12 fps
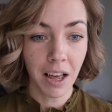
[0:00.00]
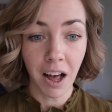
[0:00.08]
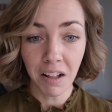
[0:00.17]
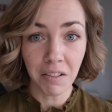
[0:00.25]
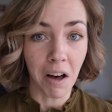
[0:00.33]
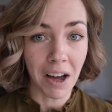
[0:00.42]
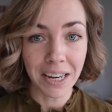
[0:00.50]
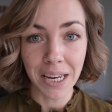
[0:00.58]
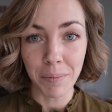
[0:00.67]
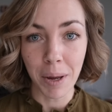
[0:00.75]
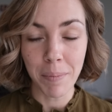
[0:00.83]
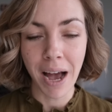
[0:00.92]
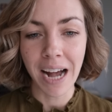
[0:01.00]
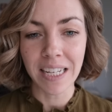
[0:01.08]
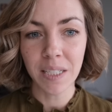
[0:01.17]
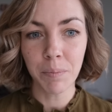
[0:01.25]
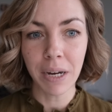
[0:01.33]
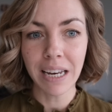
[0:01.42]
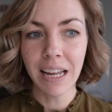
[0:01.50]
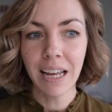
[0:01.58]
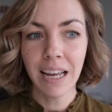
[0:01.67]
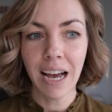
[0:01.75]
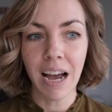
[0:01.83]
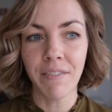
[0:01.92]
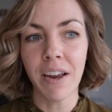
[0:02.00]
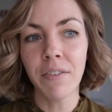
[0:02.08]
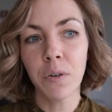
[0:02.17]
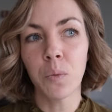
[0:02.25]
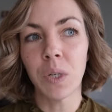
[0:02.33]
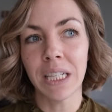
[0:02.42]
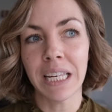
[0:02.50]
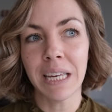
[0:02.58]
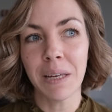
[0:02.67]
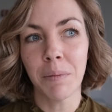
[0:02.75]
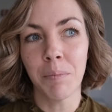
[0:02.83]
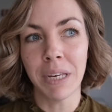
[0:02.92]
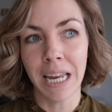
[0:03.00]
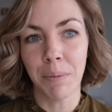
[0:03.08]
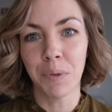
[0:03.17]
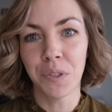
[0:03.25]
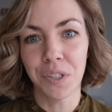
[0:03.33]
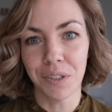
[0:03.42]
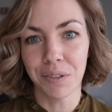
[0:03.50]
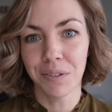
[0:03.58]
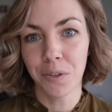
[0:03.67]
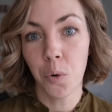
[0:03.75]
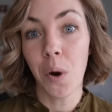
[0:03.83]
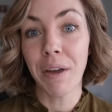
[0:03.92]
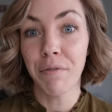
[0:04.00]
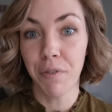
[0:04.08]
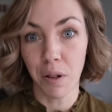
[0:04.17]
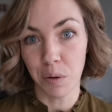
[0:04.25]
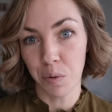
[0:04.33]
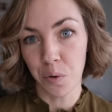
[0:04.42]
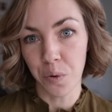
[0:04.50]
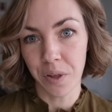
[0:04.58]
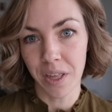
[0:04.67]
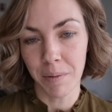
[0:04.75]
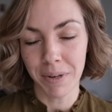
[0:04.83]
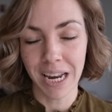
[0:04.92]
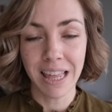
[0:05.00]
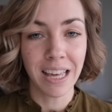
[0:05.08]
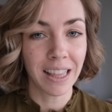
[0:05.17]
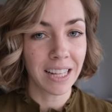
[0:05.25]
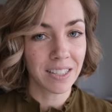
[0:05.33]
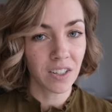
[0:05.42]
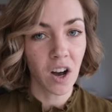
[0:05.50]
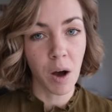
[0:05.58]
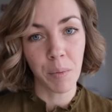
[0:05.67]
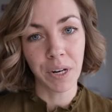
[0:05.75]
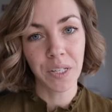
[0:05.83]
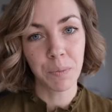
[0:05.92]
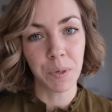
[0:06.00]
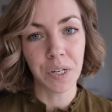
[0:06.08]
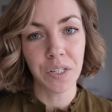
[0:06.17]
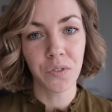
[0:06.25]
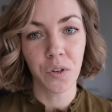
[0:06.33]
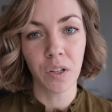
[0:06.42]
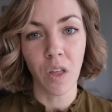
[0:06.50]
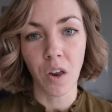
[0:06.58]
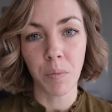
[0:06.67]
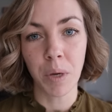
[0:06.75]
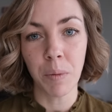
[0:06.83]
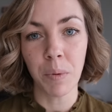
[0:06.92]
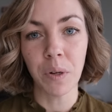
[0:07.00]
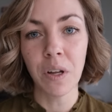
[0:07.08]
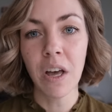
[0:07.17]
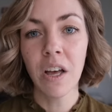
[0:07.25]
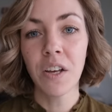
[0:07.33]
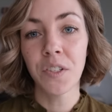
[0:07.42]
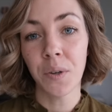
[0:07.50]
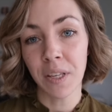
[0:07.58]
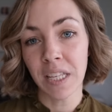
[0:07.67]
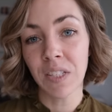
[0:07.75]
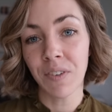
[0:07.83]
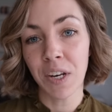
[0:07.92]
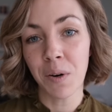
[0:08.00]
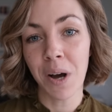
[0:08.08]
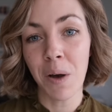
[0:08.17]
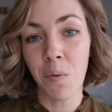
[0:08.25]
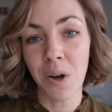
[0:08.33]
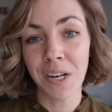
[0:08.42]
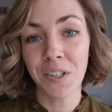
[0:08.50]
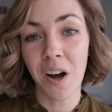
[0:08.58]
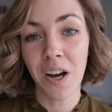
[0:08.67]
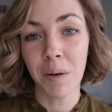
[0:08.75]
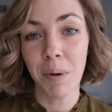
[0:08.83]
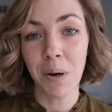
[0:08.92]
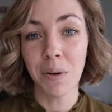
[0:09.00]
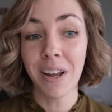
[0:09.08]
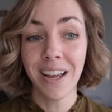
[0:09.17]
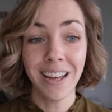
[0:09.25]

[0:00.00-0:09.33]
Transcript: a lot in my past, but I've never really been able to quite follow through with them. And I think that's a common experience for a lot of people. So, in this video, I want to talk about